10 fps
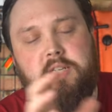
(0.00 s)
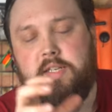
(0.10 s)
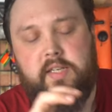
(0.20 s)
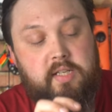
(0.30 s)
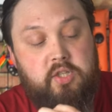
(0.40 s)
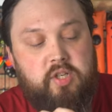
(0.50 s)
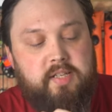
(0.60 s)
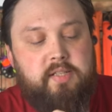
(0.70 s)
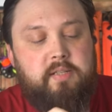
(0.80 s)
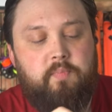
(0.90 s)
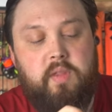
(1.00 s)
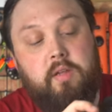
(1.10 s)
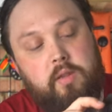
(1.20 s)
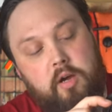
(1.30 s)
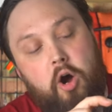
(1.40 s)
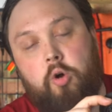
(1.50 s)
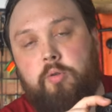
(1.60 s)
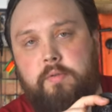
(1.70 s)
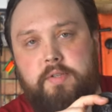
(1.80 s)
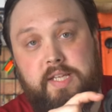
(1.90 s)
It just, the
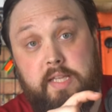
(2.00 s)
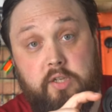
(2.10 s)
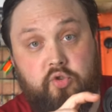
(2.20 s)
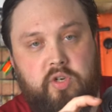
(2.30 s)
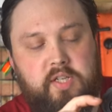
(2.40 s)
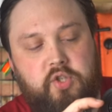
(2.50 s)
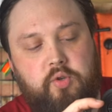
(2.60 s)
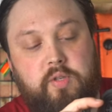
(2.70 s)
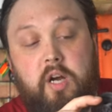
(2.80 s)
holes in the dry suit